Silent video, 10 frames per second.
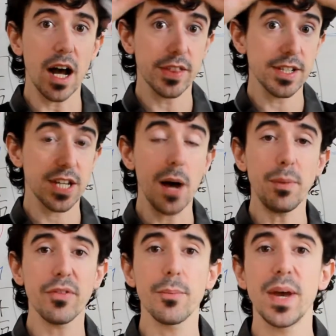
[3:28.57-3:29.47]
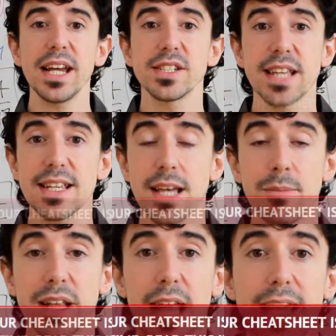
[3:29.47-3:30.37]
at the top of the page, say
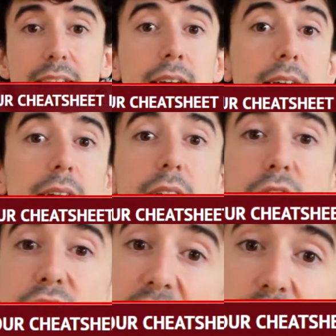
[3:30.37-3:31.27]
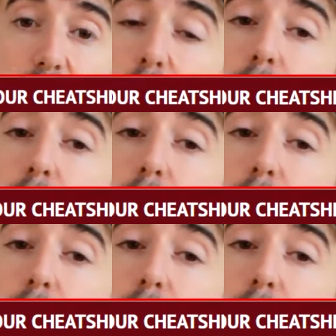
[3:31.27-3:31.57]
something like, thank you,